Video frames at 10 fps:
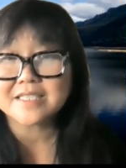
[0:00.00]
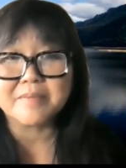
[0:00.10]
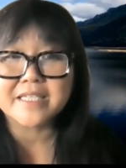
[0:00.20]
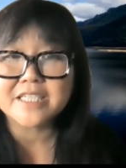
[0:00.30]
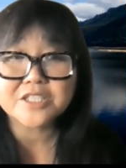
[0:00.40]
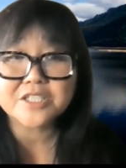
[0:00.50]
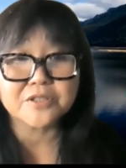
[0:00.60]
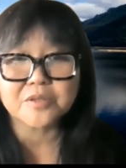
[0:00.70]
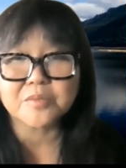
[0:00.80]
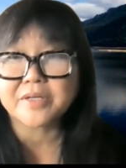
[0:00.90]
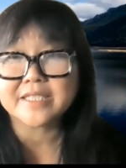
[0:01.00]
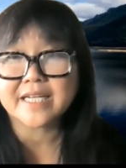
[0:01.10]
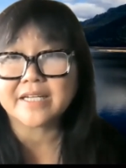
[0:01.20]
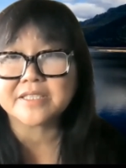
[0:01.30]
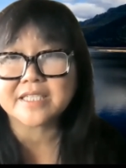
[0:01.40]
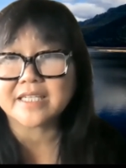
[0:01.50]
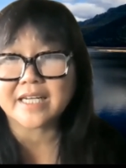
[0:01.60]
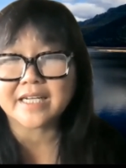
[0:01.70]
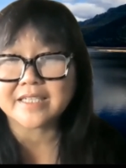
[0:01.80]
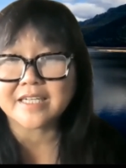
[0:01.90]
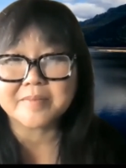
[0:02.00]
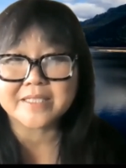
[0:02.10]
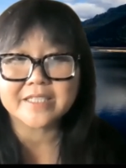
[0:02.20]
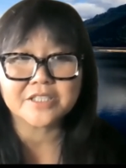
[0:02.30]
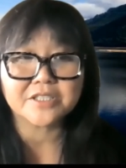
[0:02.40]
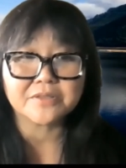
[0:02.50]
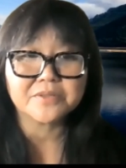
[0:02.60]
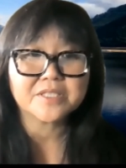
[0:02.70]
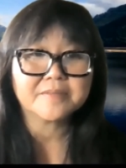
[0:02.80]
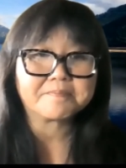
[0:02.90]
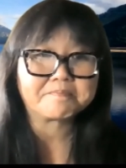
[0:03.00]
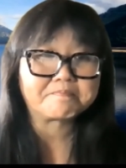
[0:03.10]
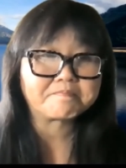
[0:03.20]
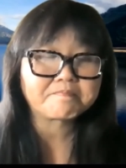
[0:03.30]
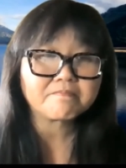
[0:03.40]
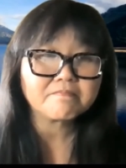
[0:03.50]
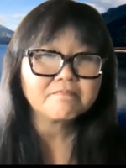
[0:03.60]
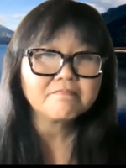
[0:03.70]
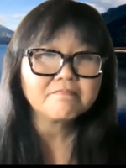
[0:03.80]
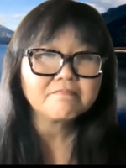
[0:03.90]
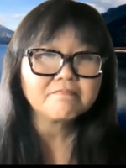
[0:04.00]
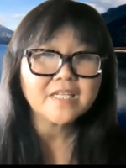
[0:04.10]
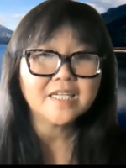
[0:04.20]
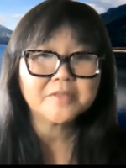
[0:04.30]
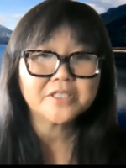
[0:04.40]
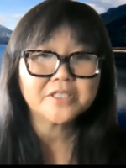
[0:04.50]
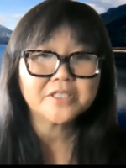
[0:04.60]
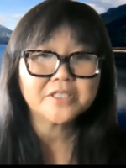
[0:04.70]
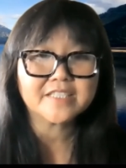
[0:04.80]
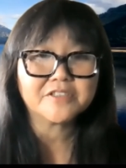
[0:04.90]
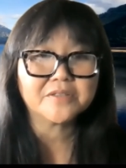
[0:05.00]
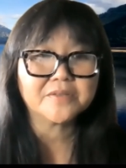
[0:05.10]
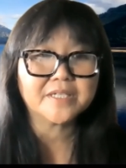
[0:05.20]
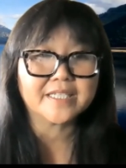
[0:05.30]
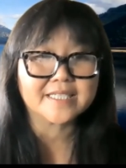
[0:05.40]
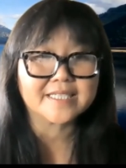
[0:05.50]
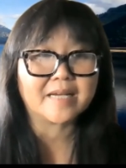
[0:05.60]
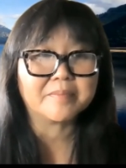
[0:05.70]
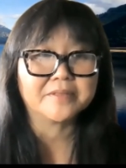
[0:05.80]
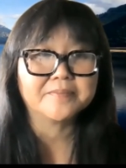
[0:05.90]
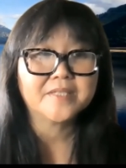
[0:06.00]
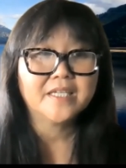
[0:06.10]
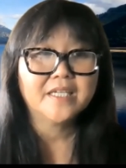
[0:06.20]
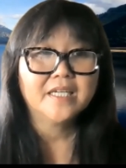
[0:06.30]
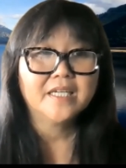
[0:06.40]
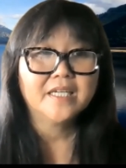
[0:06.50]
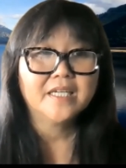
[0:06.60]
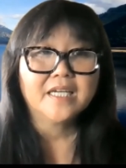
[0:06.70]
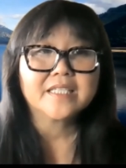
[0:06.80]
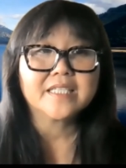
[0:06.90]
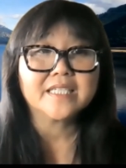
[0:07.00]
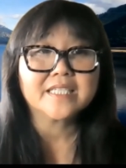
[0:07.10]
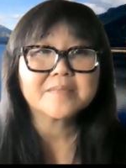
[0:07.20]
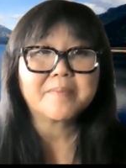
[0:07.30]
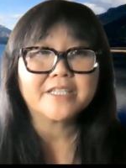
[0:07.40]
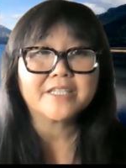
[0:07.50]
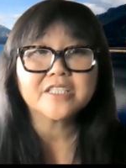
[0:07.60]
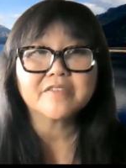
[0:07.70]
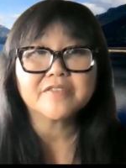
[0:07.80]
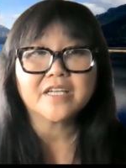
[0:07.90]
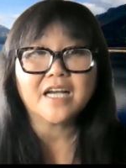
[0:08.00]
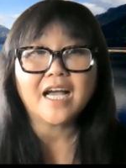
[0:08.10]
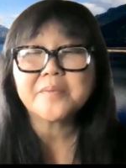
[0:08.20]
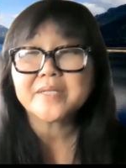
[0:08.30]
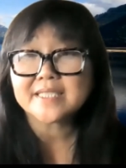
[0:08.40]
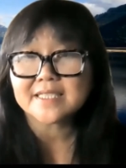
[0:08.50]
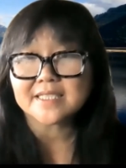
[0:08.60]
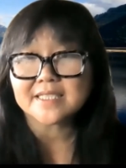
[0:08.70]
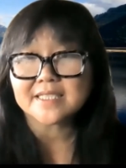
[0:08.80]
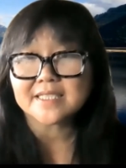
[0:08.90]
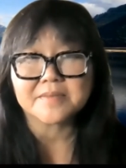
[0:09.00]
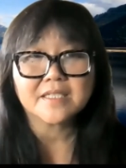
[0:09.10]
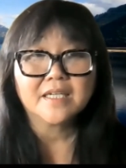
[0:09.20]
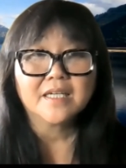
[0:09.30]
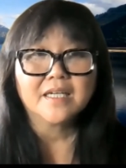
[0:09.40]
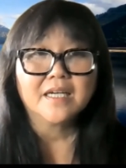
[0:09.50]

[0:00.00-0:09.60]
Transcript: led to many social breakdowns and economic issues. And I'm going to just give you an example. The expansion of the highway systems